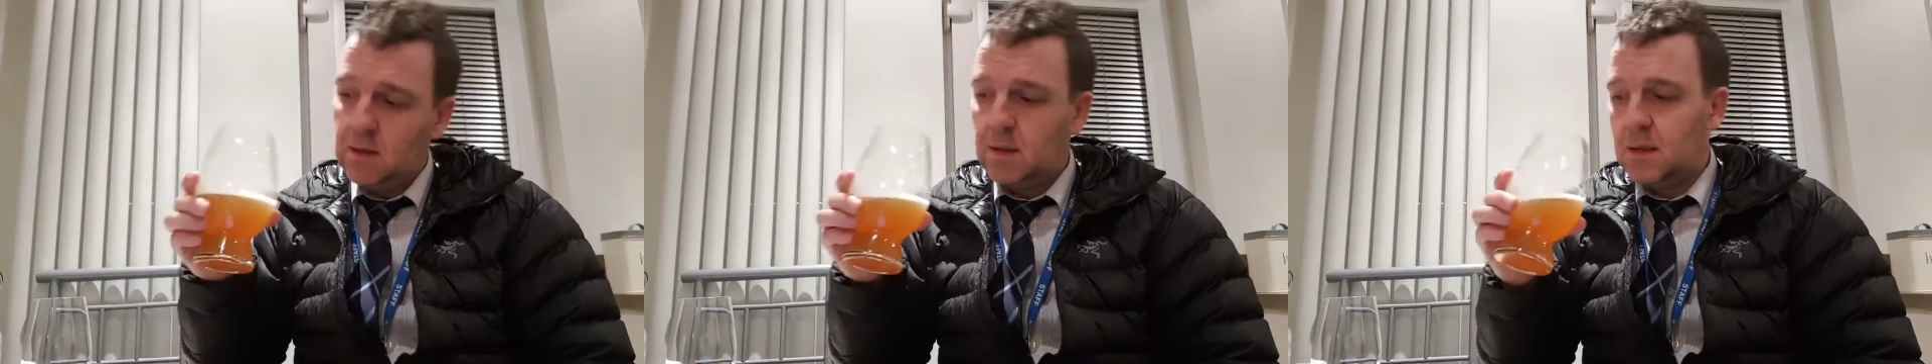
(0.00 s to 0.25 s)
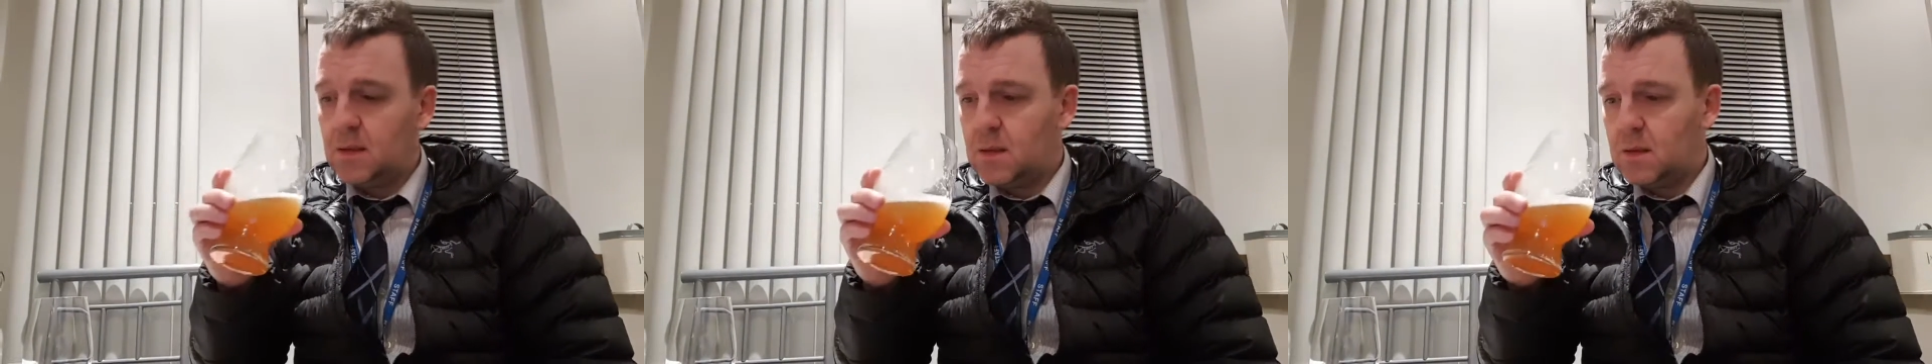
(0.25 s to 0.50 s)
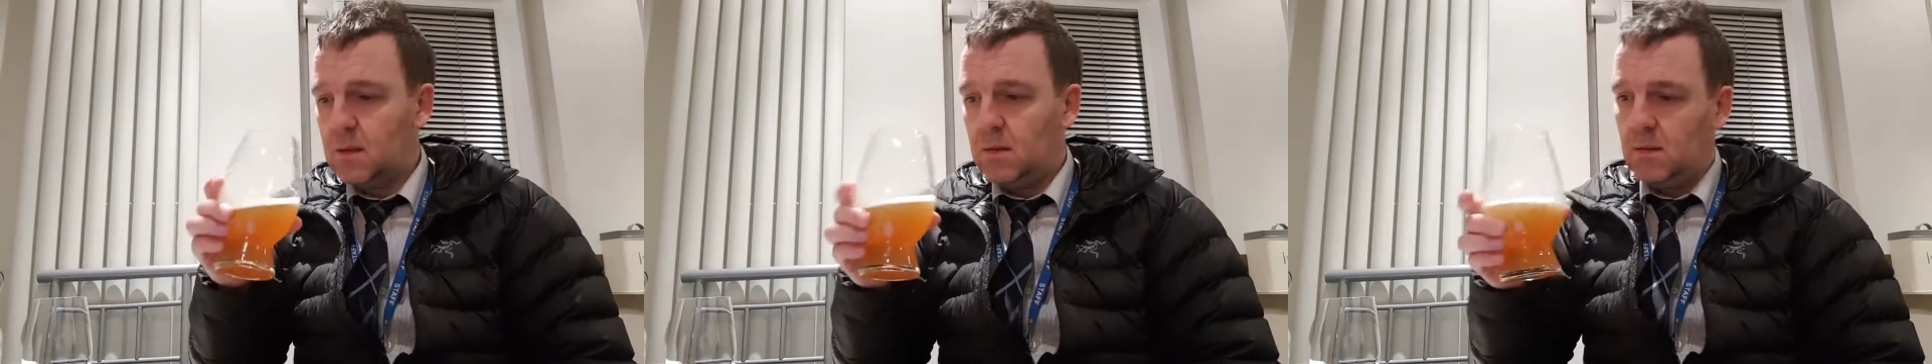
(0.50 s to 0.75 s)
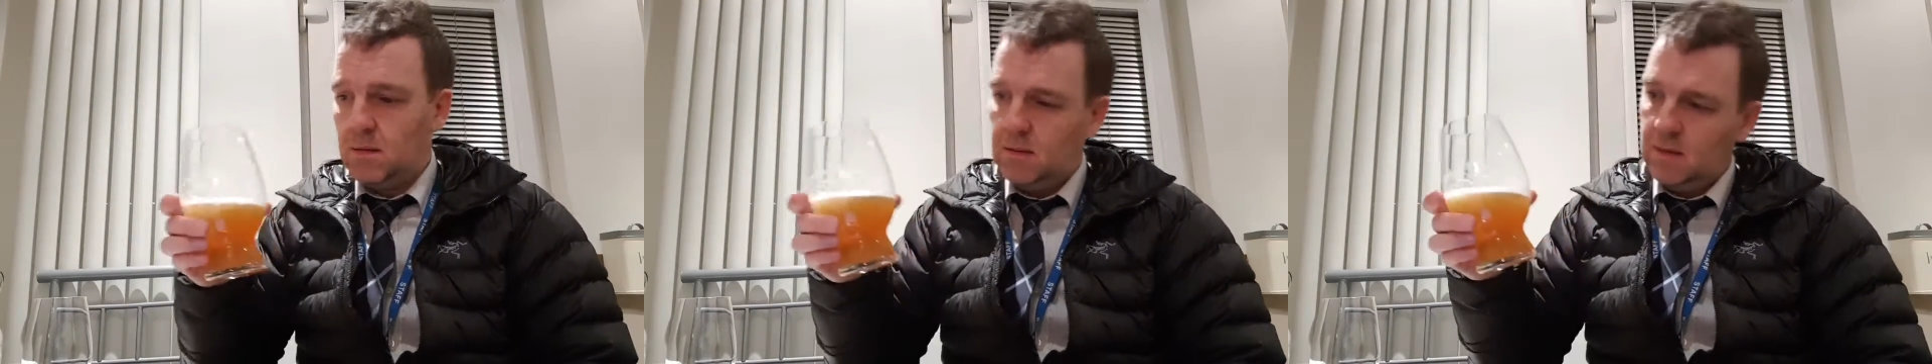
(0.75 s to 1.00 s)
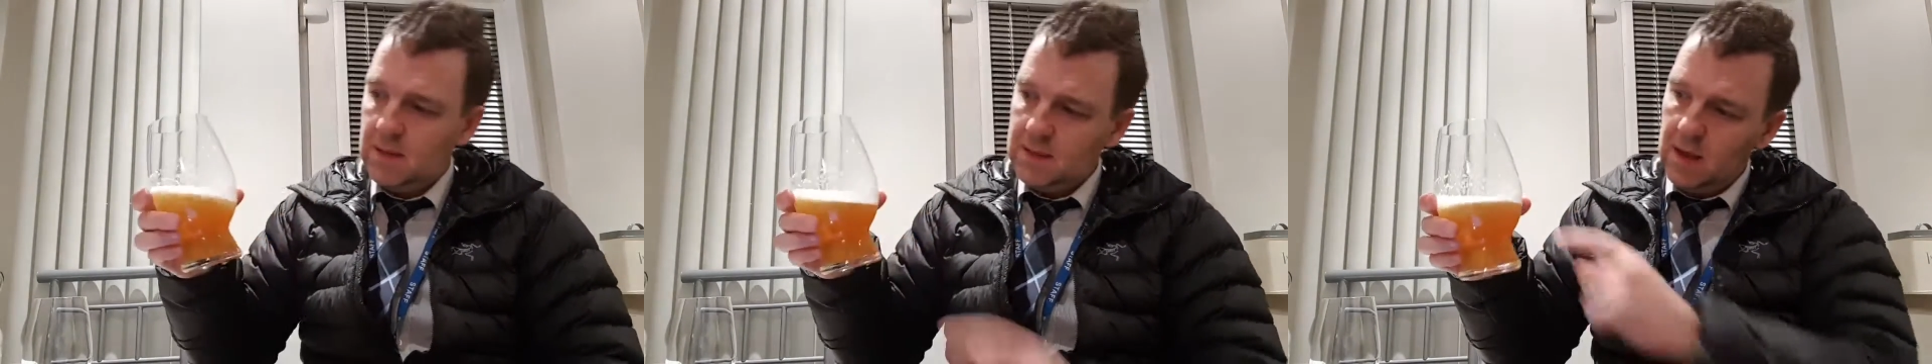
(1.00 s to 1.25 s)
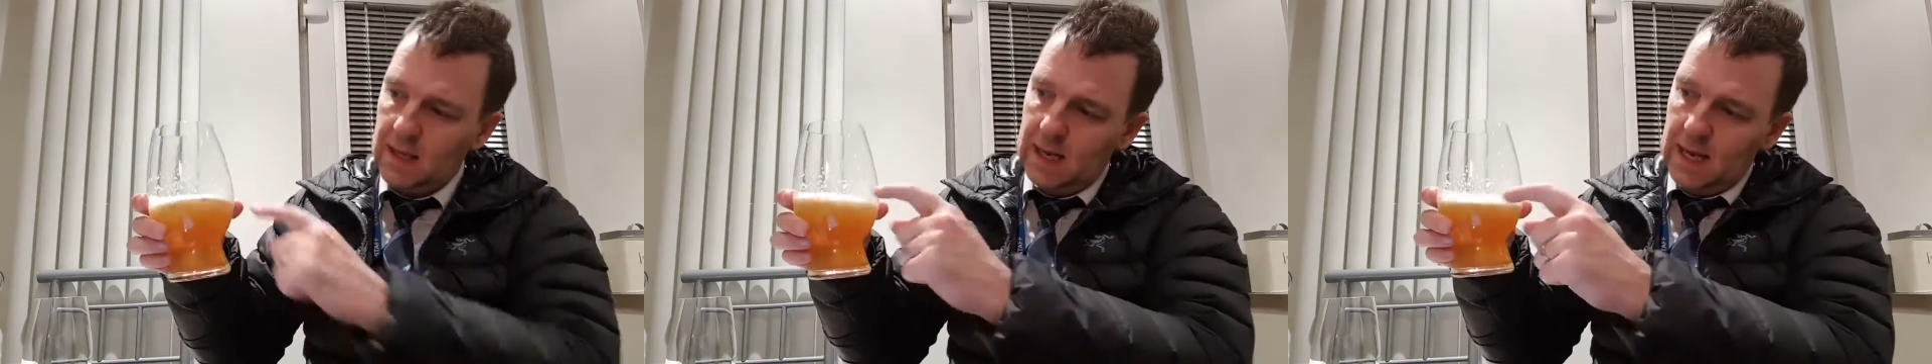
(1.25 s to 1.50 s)
It's
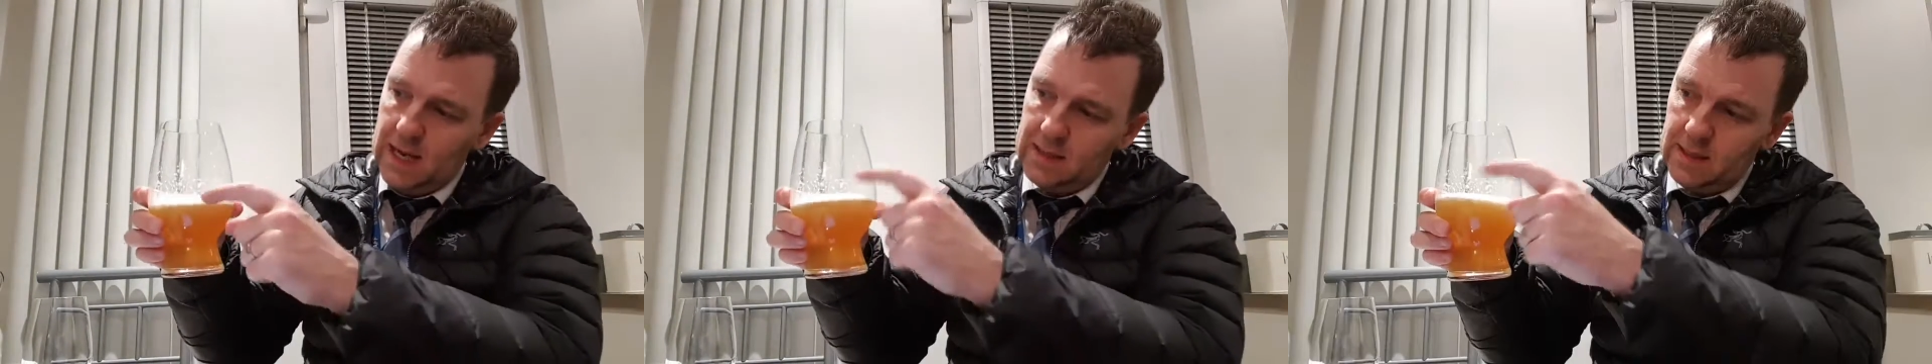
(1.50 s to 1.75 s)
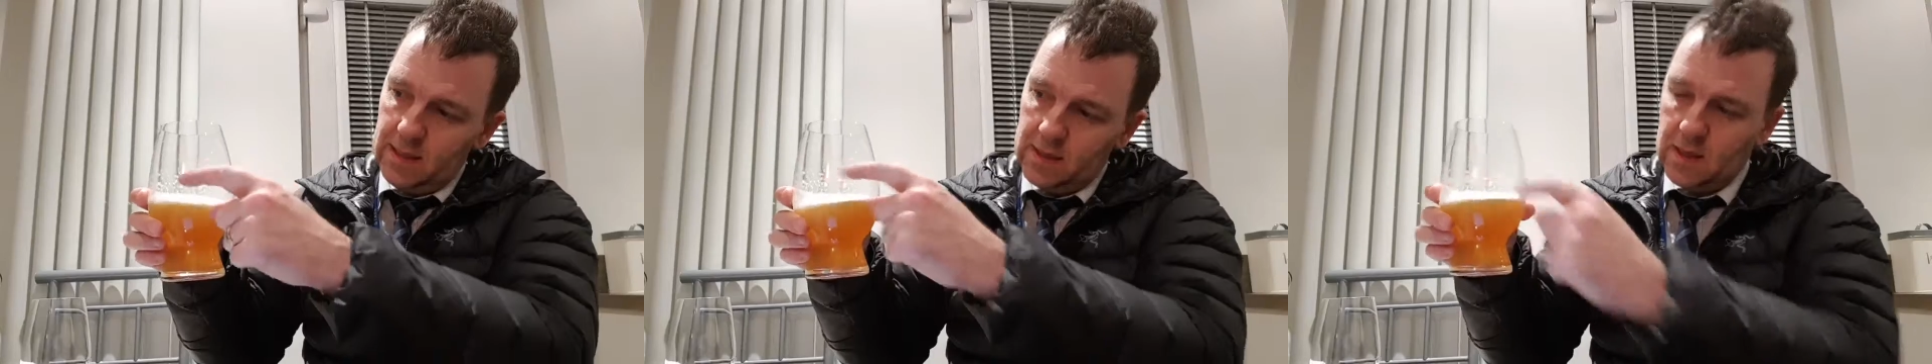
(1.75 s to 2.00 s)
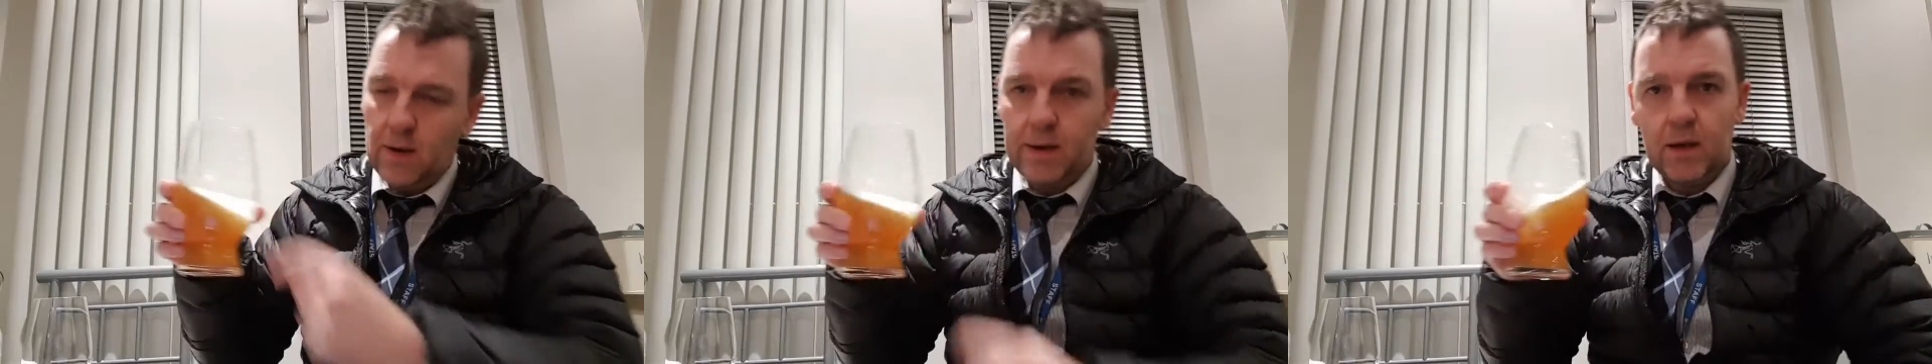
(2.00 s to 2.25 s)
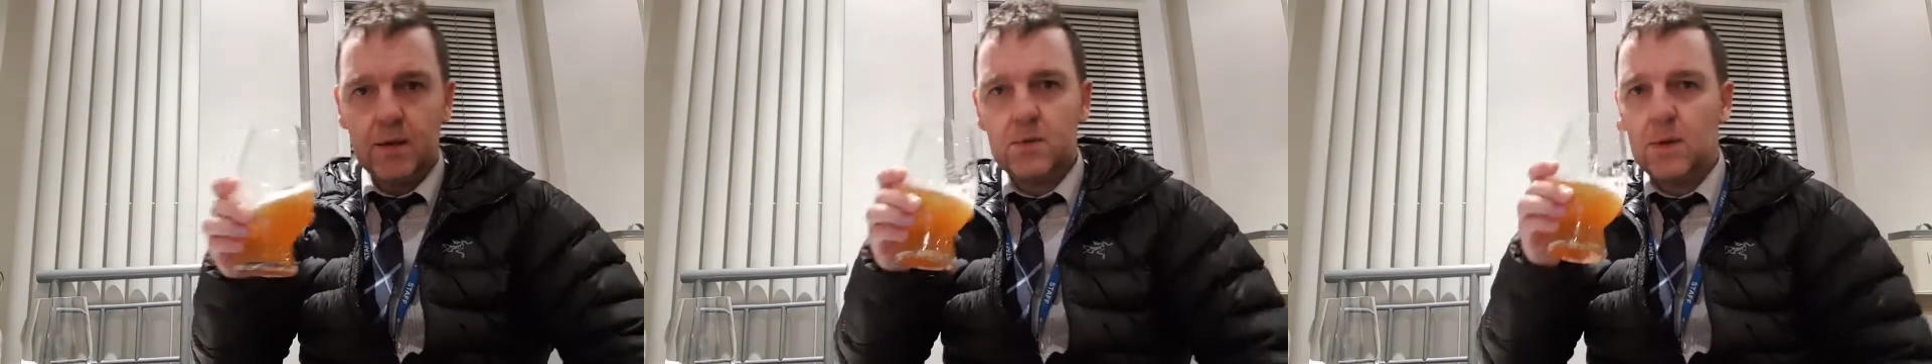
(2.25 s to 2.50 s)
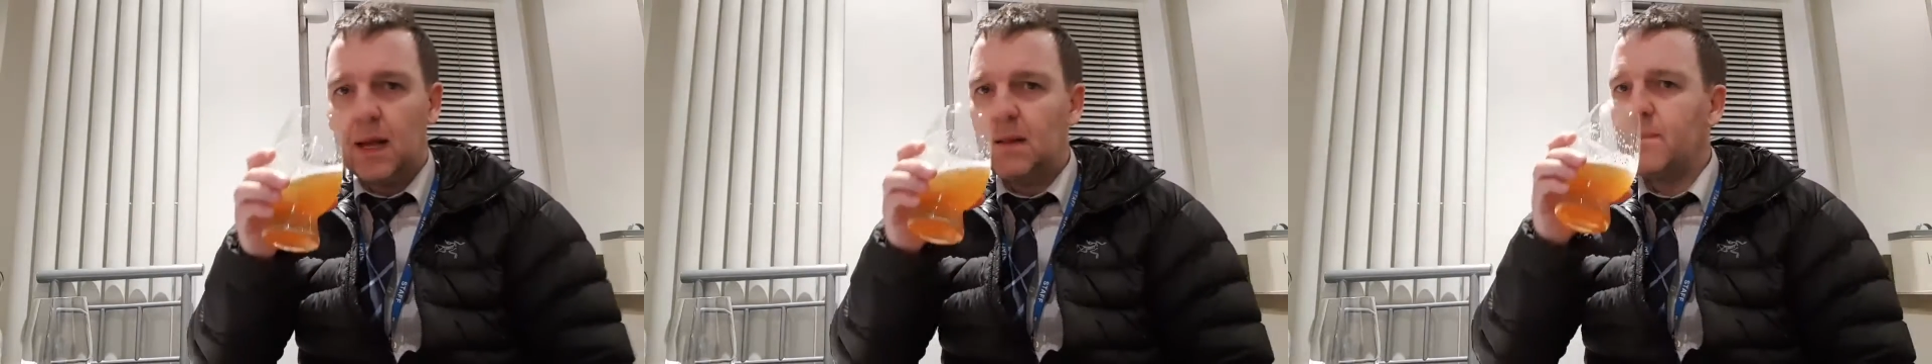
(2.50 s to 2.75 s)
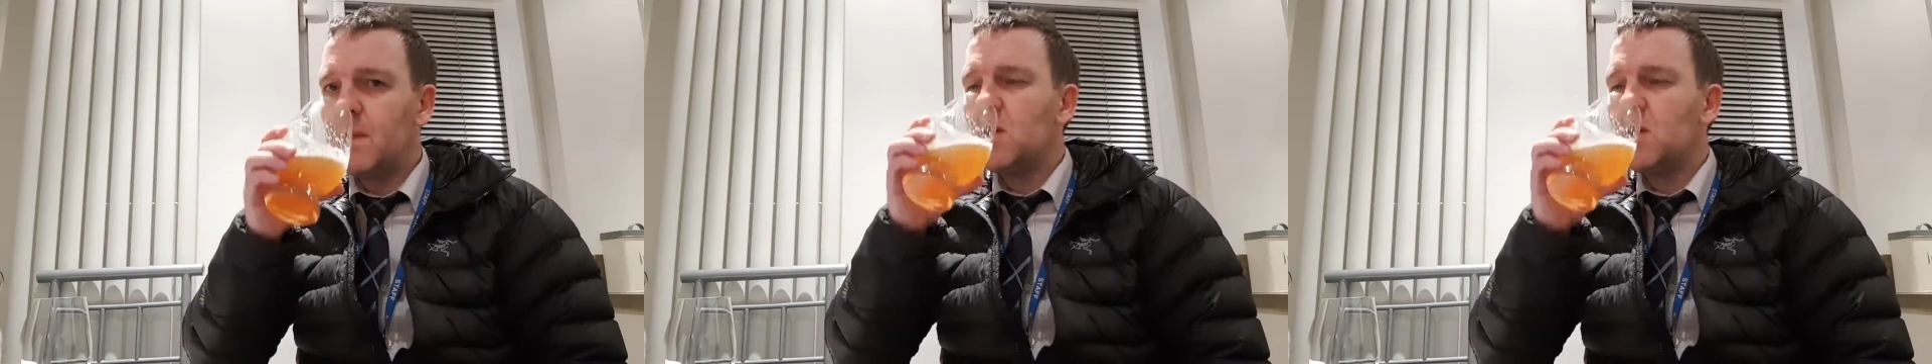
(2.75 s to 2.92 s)
got that laciness going on as well.